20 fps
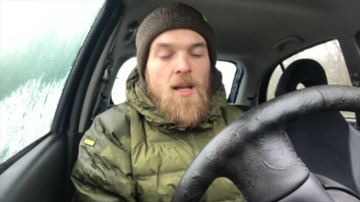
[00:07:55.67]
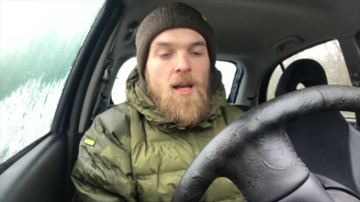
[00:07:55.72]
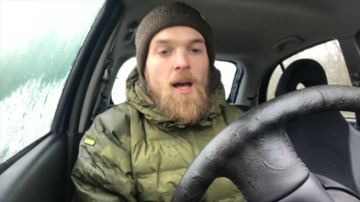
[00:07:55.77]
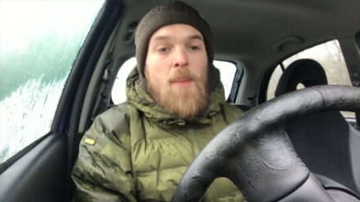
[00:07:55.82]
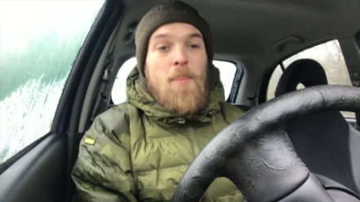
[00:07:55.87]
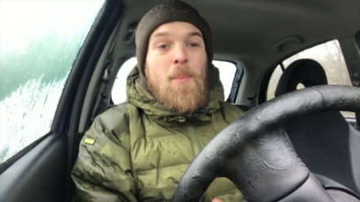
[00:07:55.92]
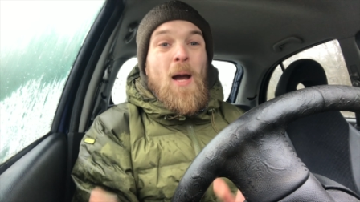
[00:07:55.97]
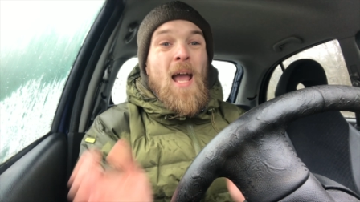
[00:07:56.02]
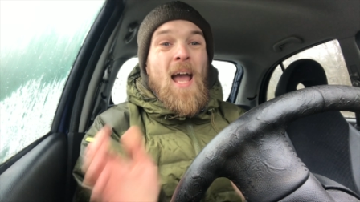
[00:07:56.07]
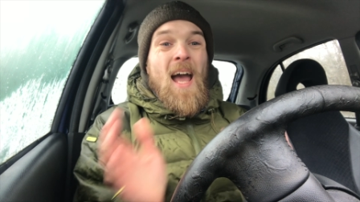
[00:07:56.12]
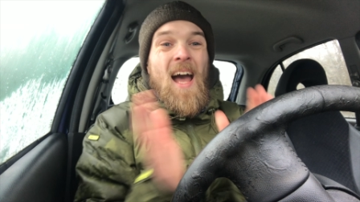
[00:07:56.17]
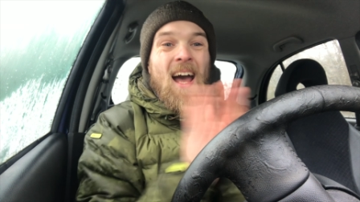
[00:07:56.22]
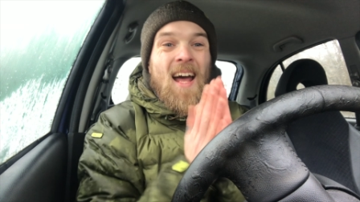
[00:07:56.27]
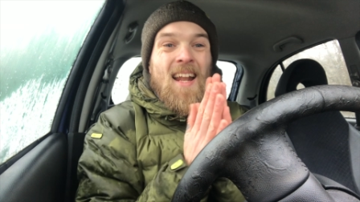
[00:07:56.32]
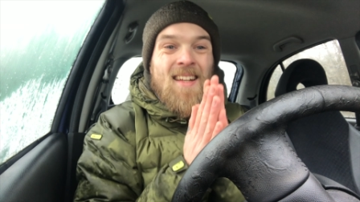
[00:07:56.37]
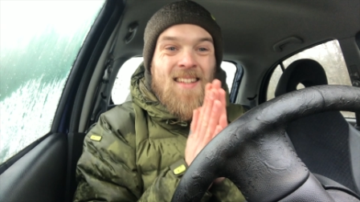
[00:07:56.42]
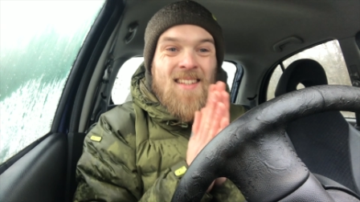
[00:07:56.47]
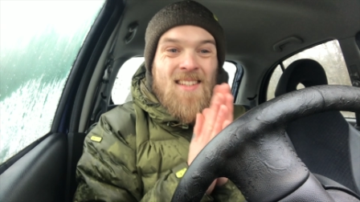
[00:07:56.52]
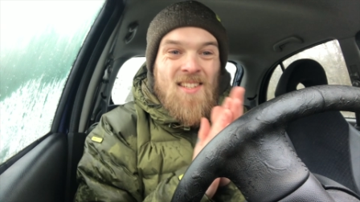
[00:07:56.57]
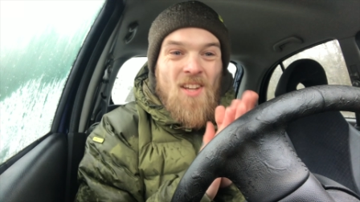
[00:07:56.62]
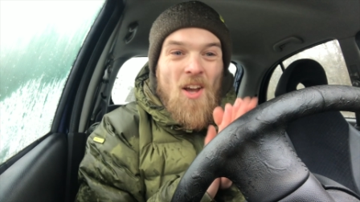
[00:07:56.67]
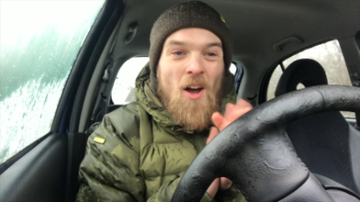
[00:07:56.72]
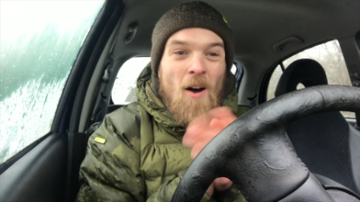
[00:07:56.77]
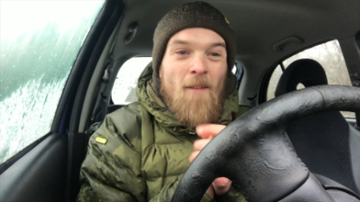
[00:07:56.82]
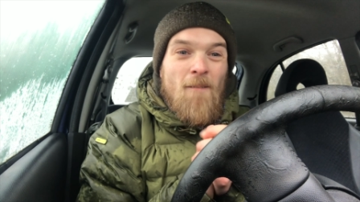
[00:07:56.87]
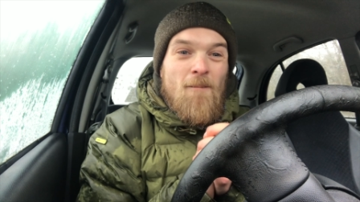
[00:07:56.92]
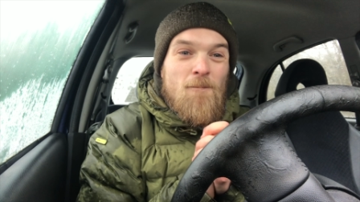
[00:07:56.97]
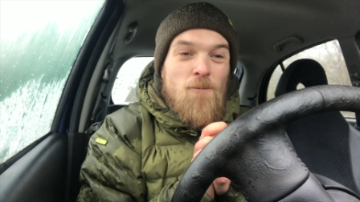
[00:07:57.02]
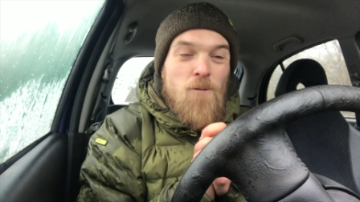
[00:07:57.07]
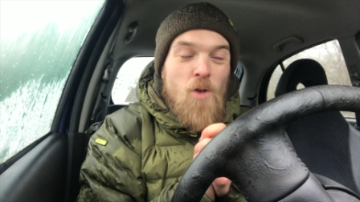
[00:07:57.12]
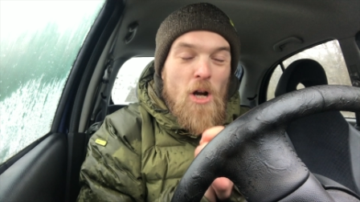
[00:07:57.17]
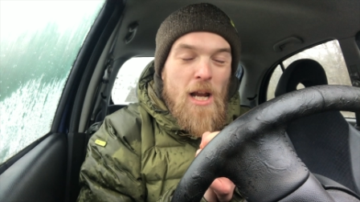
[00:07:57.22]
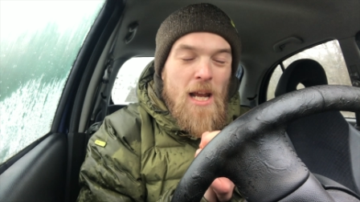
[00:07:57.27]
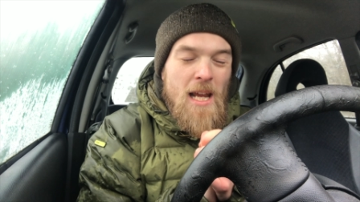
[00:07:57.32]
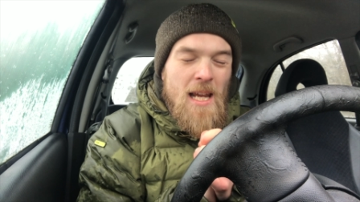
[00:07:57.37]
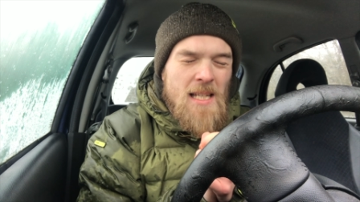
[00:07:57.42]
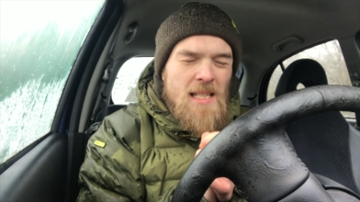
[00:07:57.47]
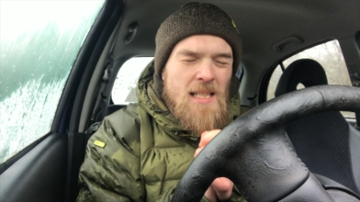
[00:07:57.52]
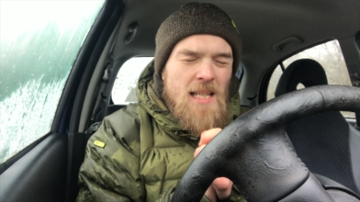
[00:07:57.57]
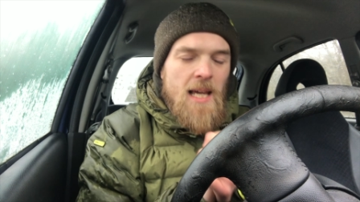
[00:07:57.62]
and my hands are
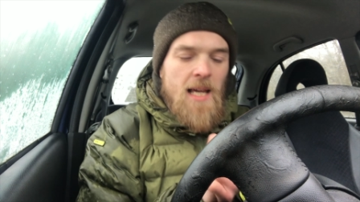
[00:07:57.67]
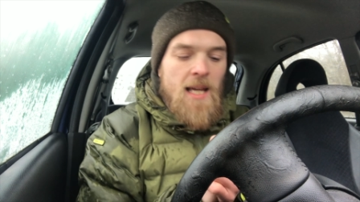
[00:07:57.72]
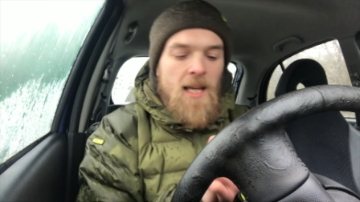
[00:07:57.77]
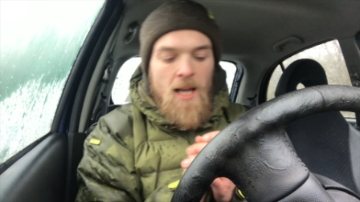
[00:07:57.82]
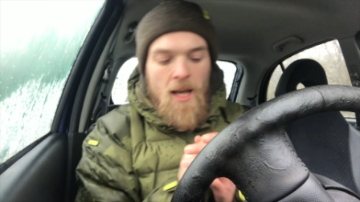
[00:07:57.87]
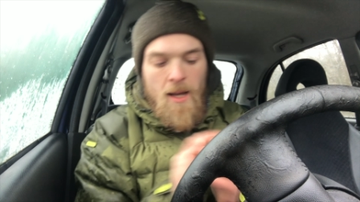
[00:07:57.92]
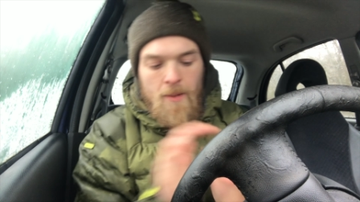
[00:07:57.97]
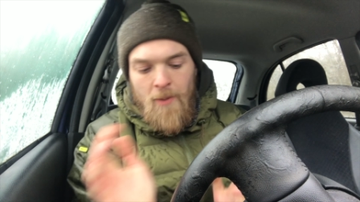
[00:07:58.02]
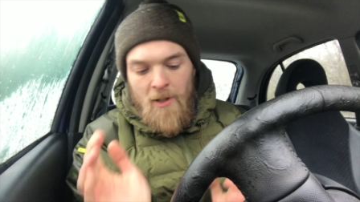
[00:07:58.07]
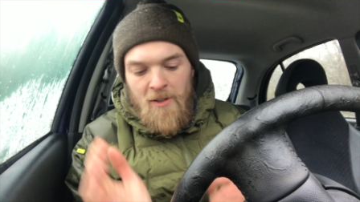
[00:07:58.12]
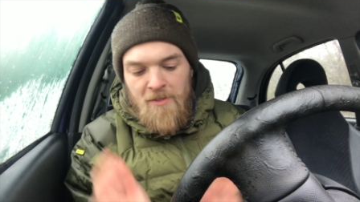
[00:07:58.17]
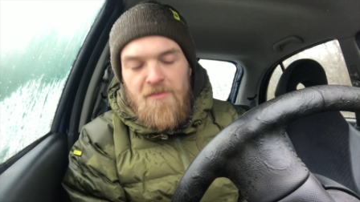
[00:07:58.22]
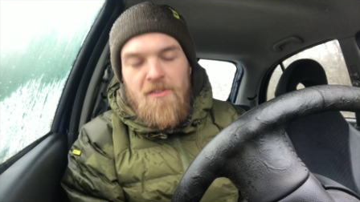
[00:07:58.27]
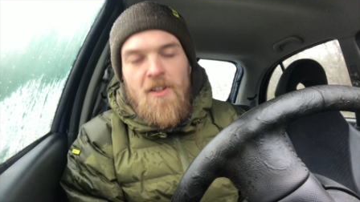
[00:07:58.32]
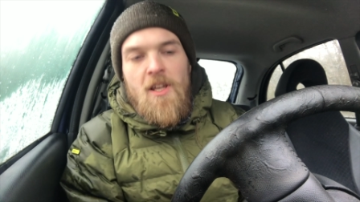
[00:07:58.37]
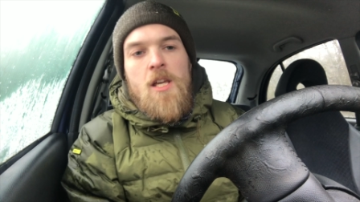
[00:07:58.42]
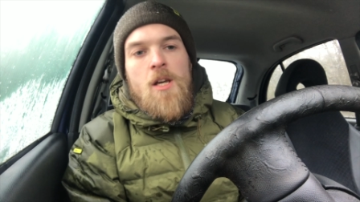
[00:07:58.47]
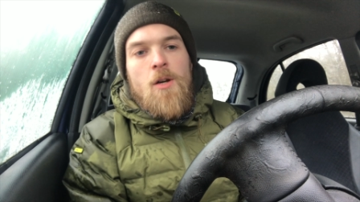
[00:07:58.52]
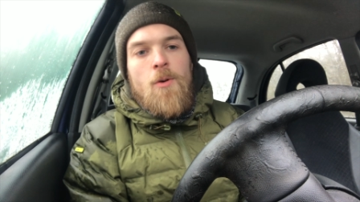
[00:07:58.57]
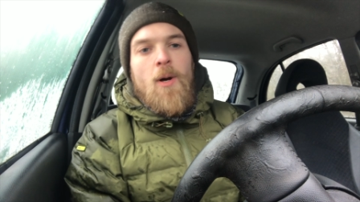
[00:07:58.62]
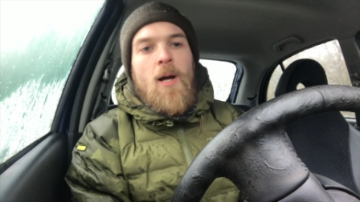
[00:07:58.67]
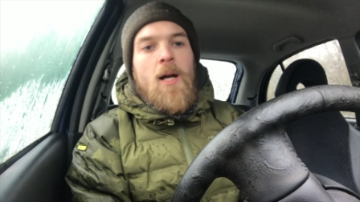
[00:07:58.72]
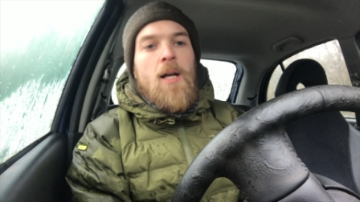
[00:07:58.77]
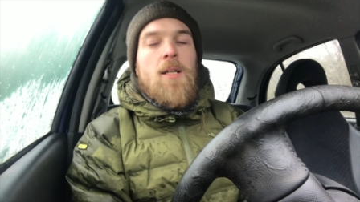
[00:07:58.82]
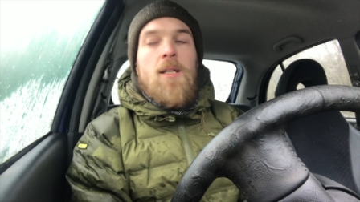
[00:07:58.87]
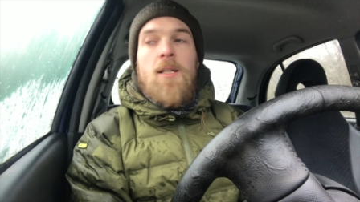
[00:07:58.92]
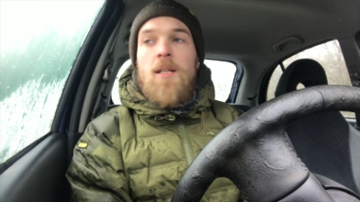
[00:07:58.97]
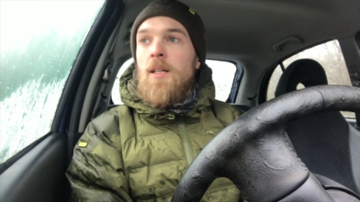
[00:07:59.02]
freezing and my feet are wet.